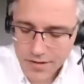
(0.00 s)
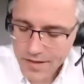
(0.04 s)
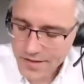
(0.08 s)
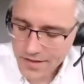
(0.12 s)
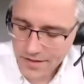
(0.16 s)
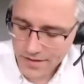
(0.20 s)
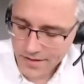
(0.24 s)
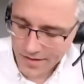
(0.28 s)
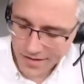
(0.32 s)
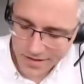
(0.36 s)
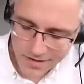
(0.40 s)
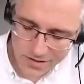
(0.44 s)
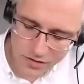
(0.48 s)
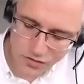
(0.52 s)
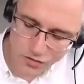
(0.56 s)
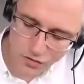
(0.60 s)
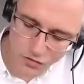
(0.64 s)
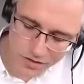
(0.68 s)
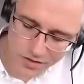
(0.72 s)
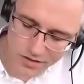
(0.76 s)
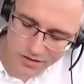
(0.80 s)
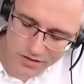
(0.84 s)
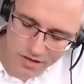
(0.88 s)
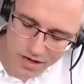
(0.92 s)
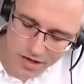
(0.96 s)
As I said, it's
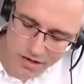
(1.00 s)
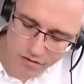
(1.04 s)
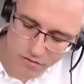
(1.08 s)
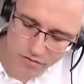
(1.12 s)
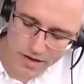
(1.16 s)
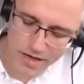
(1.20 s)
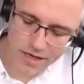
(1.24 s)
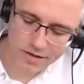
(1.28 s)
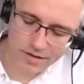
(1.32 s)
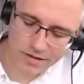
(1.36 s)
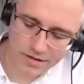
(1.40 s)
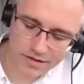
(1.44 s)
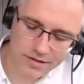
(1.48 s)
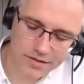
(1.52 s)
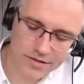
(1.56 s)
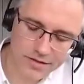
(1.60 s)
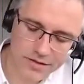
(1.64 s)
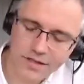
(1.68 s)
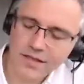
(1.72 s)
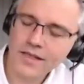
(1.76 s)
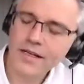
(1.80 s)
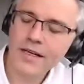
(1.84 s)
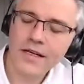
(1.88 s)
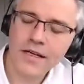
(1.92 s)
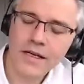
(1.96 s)
not a direct
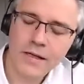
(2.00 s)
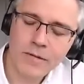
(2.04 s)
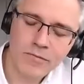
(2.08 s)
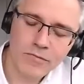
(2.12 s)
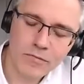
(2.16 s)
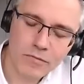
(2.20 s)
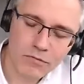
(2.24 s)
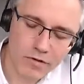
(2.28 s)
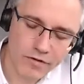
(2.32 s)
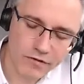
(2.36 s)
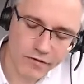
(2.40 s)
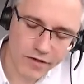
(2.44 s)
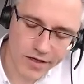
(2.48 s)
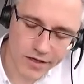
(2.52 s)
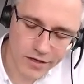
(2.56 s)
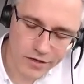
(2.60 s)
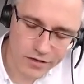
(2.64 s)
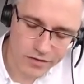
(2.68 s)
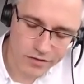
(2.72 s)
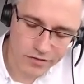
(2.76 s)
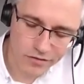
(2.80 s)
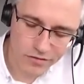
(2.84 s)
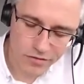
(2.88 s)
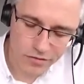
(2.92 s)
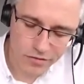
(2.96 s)

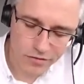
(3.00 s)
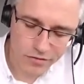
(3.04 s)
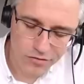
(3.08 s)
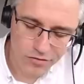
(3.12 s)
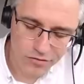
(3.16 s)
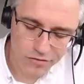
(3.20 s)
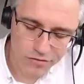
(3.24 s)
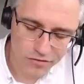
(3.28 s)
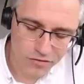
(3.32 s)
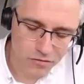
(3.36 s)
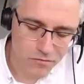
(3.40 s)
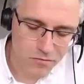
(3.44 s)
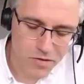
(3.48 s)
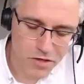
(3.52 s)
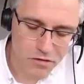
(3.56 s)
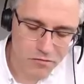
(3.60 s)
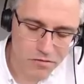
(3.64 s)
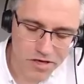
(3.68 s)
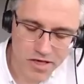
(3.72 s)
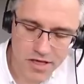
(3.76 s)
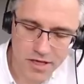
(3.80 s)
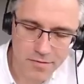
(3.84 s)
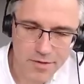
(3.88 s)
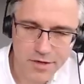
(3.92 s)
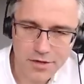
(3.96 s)
reflection of or mirror
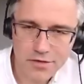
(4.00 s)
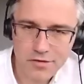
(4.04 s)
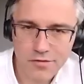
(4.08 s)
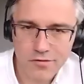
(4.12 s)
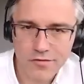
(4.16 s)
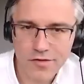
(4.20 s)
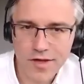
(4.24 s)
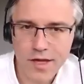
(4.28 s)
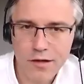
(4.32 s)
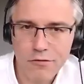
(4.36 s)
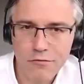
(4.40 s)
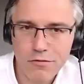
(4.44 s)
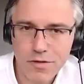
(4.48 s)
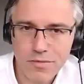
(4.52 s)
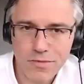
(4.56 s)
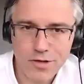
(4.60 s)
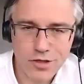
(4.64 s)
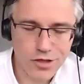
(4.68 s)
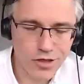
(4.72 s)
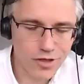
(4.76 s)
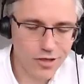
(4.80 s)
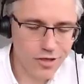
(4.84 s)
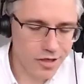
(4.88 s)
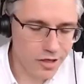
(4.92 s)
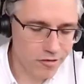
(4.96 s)
image of how we
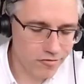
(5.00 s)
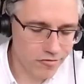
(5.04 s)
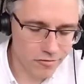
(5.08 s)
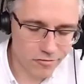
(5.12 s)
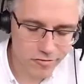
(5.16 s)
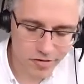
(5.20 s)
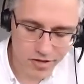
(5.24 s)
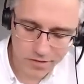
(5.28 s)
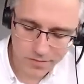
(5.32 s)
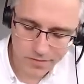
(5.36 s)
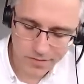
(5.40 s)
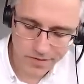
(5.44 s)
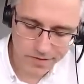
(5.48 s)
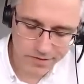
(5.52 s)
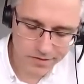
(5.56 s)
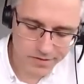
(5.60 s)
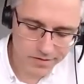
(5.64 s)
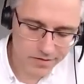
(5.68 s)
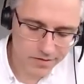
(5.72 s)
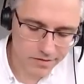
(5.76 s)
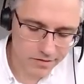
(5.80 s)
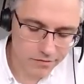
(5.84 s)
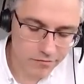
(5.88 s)
measure coverage, but